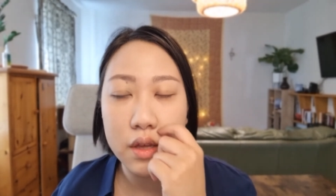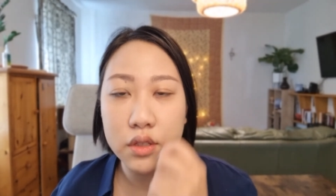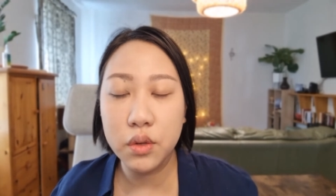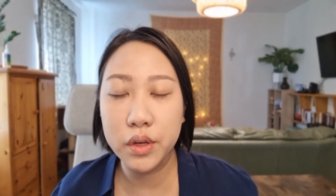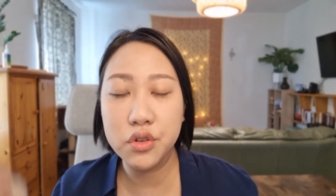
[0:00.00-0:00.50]

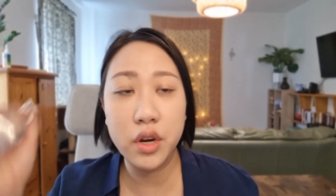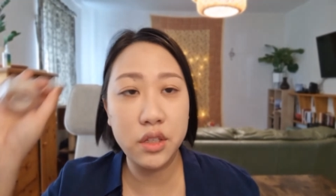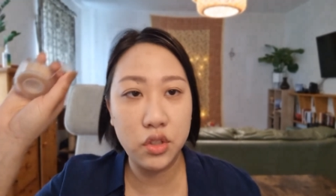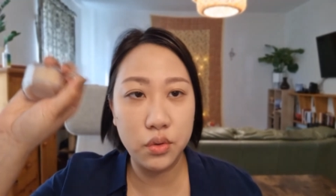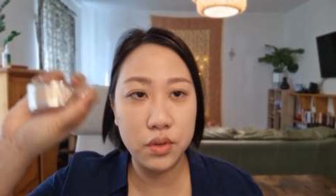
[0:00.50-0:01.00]
So I tried
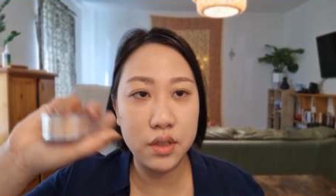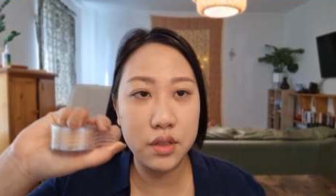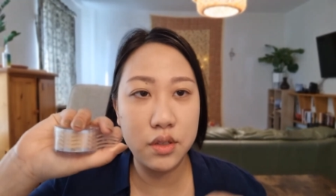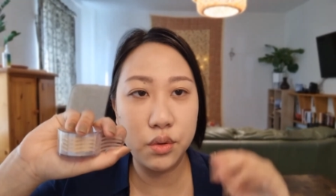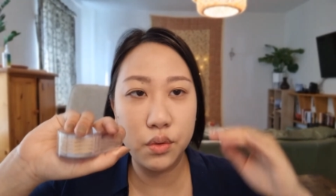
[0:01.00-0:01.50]
to use this
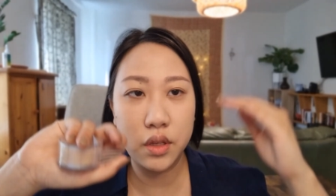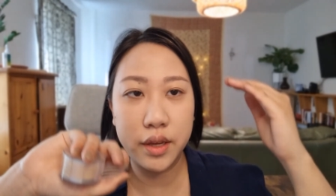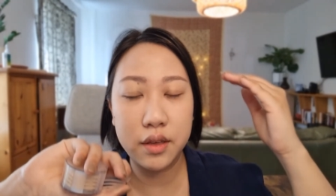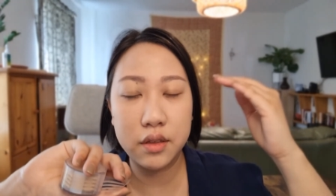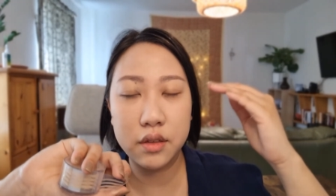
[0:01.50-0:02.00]
to,
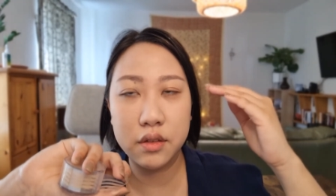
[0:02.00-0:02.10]
like,